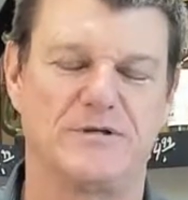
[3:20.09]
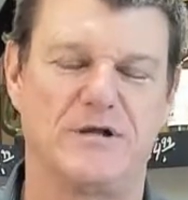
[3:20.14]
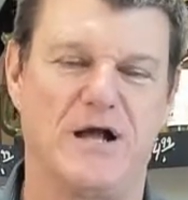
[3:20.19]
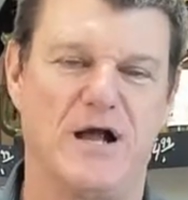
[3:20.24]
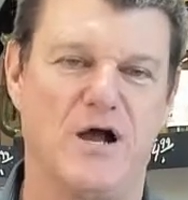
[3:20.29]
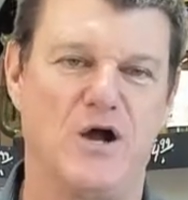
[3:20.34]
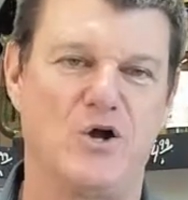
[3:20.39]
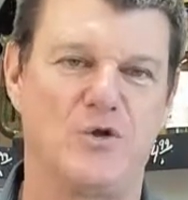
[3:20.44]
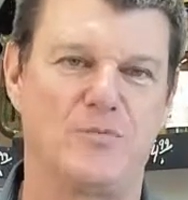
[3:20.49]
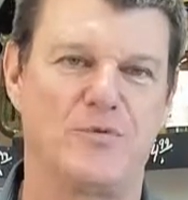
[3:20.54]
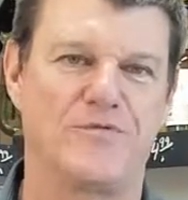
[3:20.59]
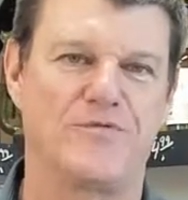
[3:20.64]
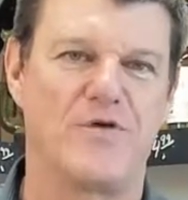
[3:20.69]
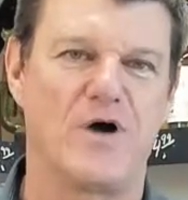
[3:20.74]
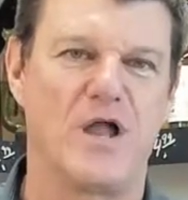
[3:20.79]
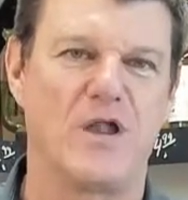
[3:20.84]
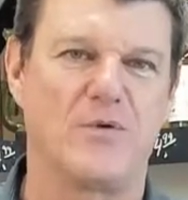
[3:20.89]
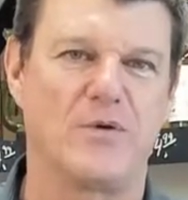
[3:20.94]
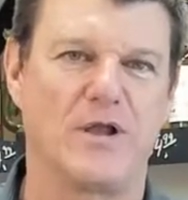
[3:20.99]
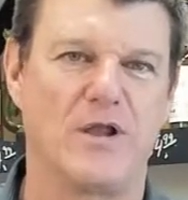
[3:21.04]
I hope you're
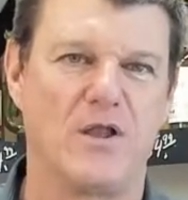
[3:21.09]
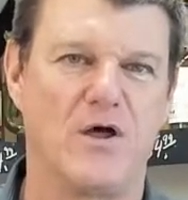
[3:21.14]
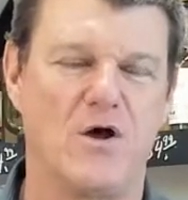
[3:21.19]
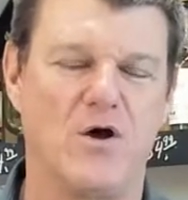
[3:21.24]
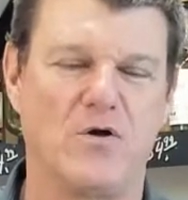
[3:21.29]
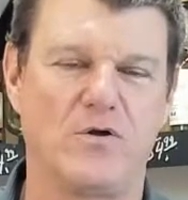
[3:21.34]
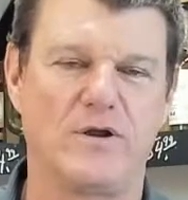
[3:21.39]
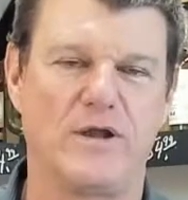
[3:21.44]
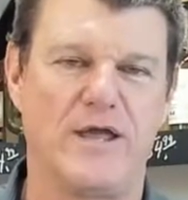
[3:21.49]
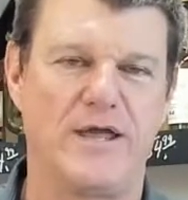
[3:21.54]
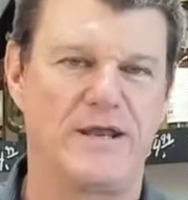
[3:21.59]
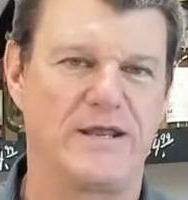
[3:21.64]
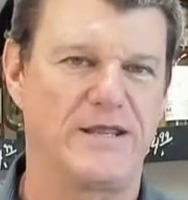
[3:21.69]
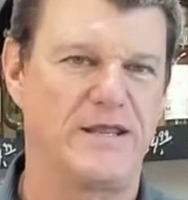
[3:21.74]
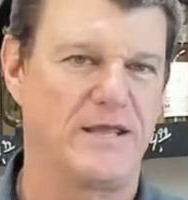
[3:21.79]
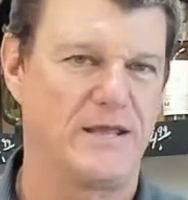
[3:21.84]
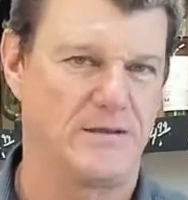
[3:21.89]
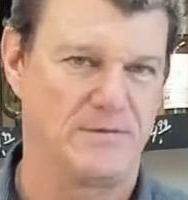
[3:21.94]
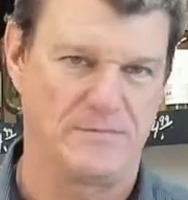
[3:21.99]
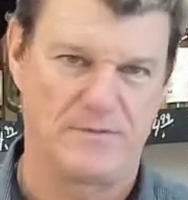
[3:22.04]
following along, and
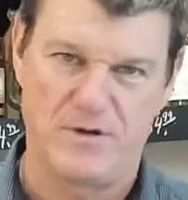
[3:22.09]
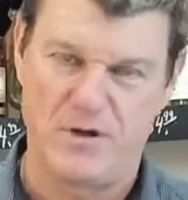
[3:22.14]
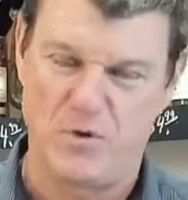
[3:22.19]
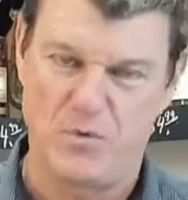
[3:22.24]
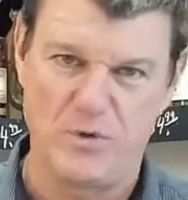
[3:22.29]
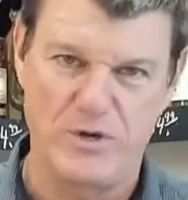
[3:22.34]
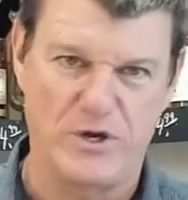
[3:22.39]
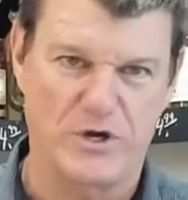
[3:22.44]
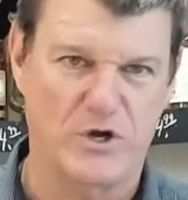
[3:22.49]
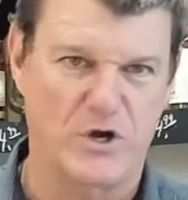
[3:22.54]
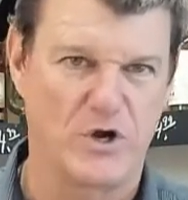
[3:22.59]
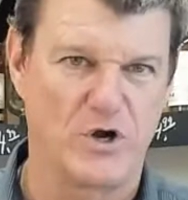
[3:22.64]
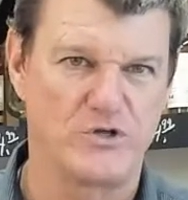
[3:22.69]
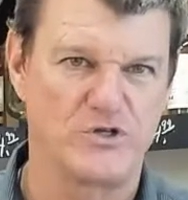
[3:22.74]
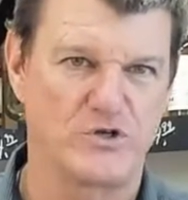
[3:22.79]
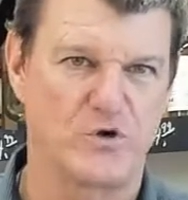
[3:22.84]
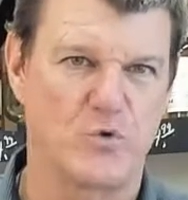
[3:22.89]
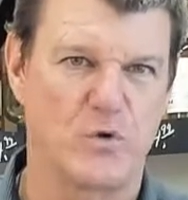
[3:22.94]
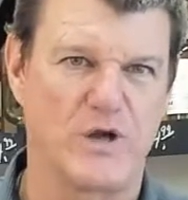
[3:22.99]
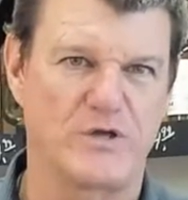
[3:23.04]
again, we encourage your
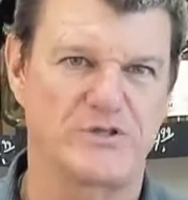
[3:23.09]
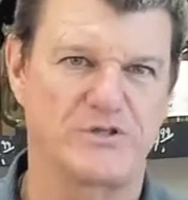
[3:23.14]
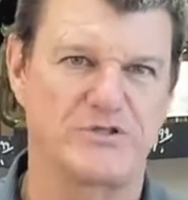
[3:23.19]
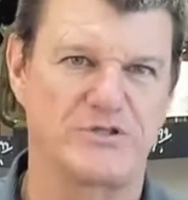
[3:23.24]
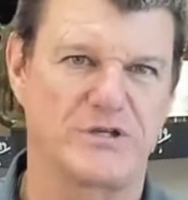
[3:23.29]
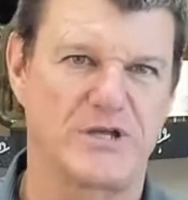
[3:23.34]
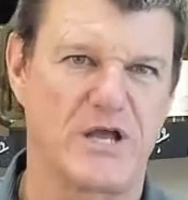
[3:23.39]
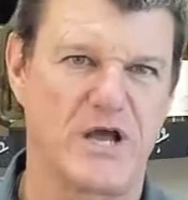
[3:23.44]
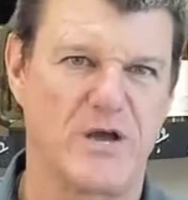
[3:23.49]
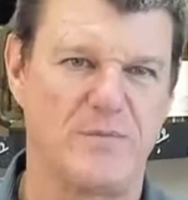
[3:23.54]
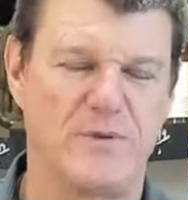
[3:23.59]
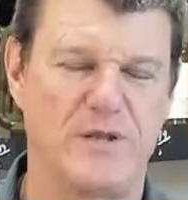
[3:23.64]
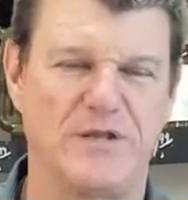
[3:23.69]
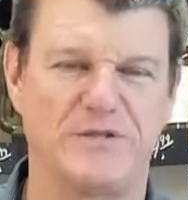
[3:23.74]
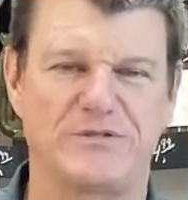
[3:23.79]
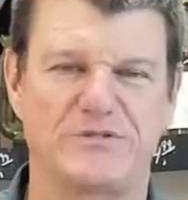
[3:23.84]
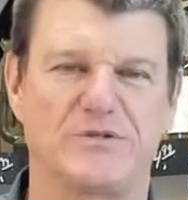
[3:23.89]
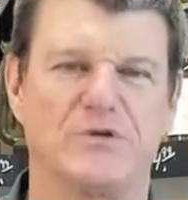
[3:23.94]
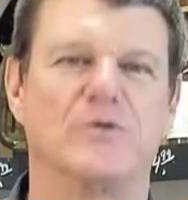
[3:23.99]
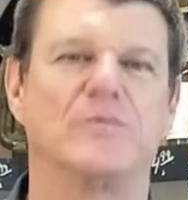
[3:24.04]
questions and comments,
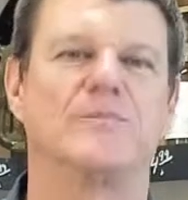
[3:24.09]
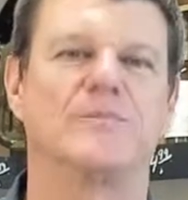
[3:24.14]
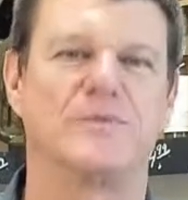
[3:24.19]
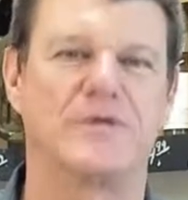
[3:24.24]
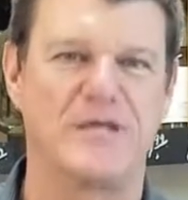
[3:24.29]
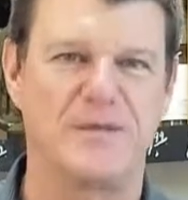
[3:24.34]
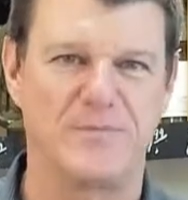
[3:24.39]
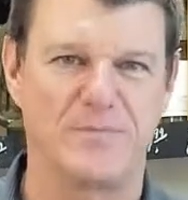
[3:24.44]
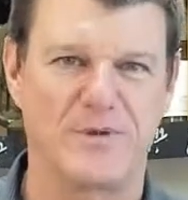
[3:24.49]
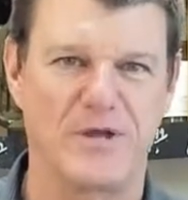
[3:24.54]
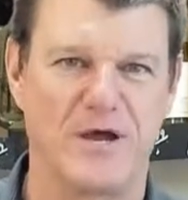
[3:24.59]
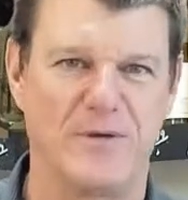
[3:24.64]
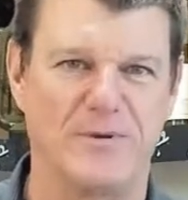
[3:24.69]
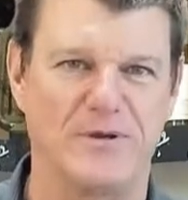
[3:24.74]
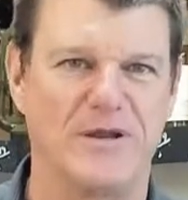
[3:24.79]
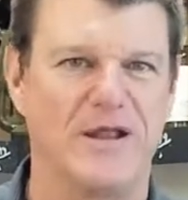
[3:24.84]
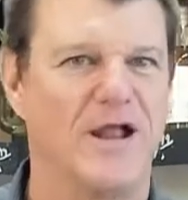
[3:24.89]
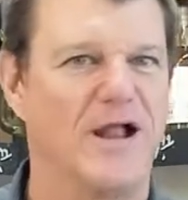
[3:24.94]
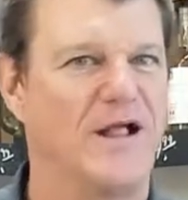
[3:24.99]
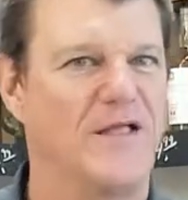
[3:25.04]
so keep them coming.
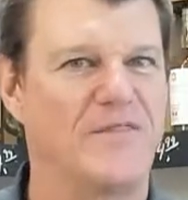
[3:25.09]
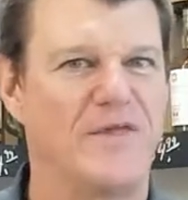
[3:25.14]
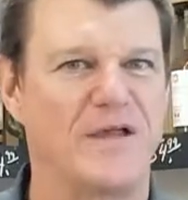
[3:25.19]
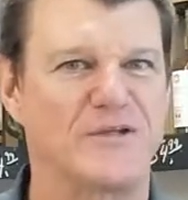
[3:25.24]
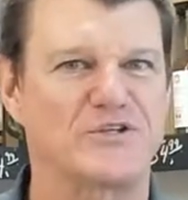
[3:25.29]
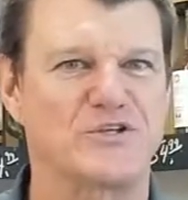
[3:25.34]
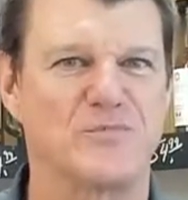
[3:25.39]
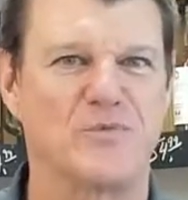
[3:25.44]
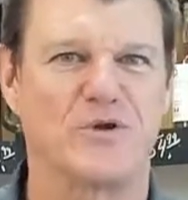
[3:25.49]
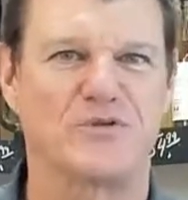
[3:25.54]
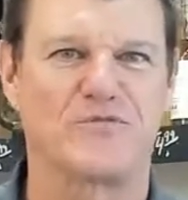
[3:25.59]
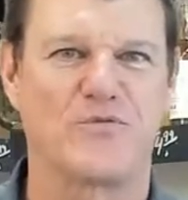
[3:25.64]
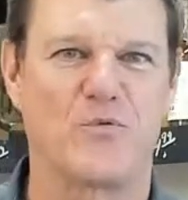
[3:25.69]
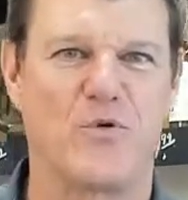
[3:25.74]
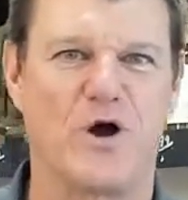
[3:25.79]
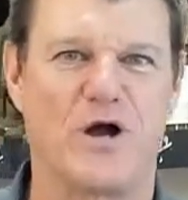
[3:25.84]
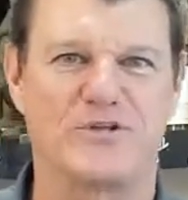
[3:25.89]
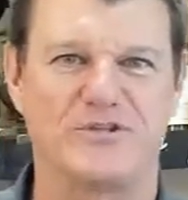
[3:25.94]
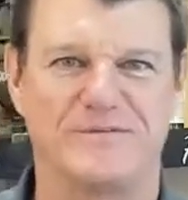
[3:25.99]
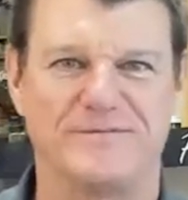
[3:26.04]
Thanks so much for
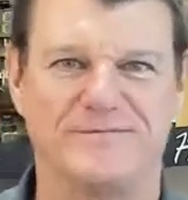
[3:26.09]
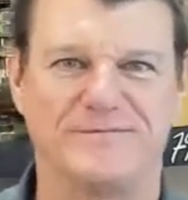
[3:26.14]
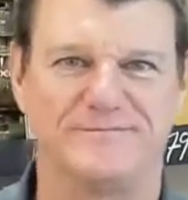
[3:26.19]
watching.